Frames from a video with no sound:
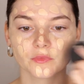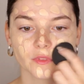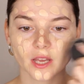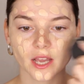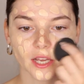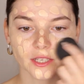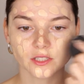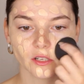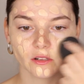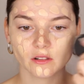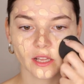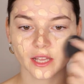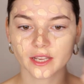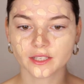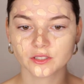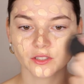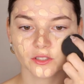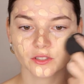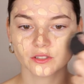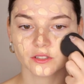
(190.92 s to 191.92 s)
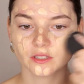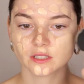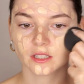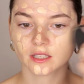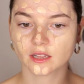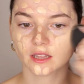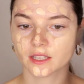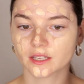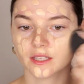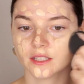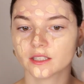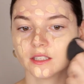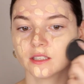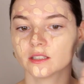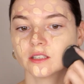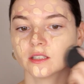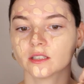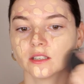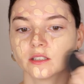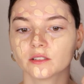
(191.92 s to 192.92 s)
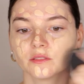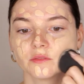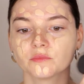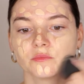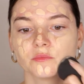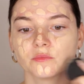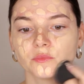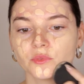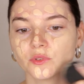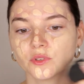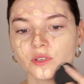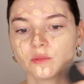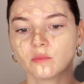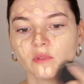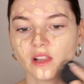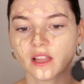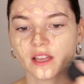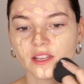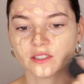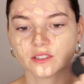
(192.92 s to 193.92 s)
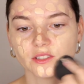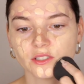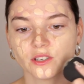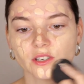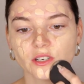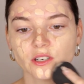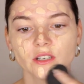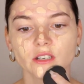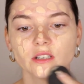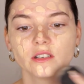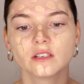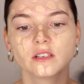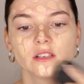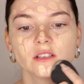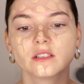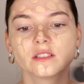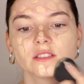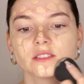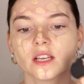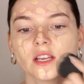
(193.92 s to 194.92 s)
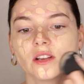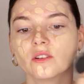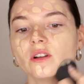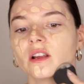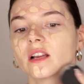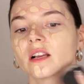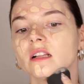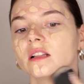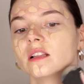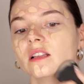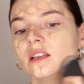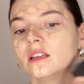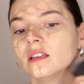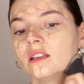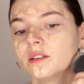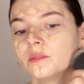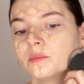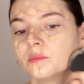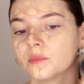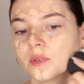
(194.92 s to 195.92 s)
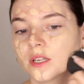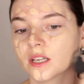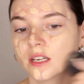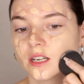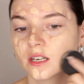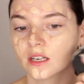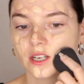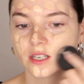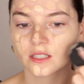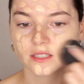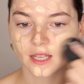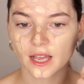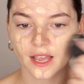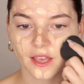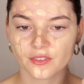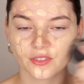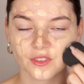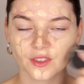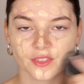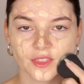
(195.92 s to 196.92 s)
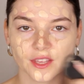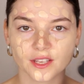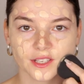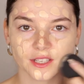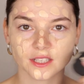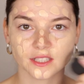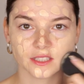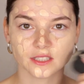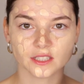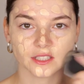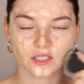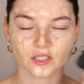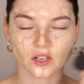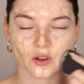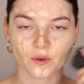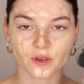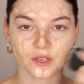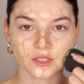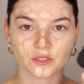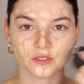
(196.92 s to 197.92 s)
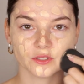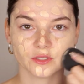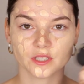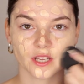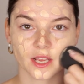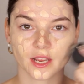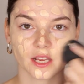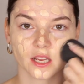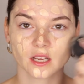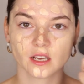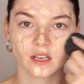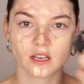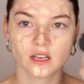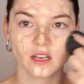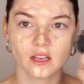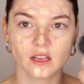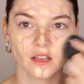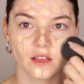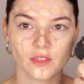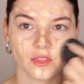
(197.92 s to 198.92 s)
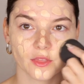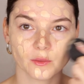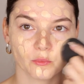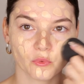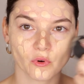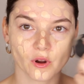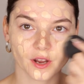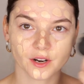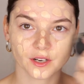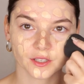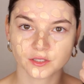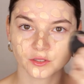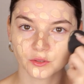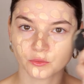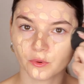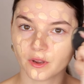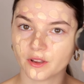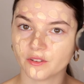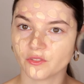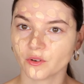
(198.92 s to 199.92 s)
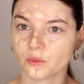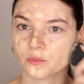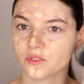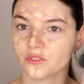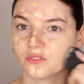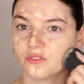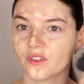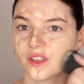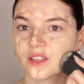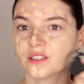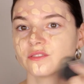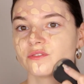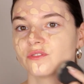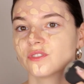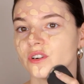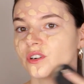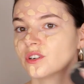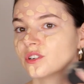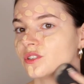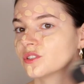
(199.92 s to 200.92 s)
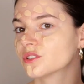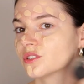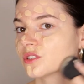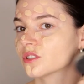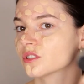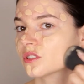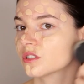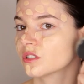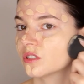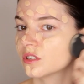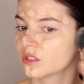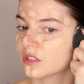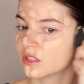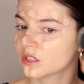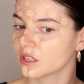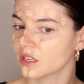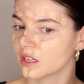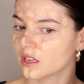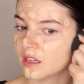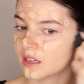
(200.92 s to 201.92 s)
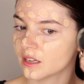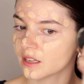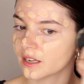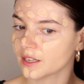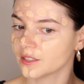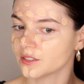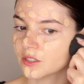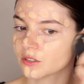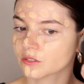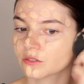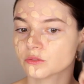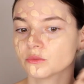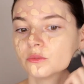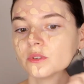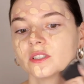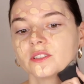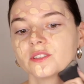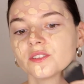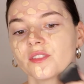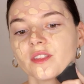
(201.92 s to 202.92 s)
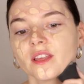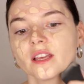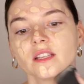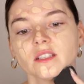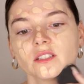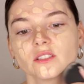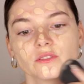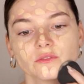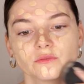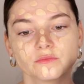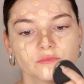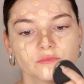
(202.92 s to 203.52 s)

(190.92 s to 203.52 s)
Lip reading: I don't like to use a plain beauty blender directly because I think that it is going to take the product away from the face first and I don't want that.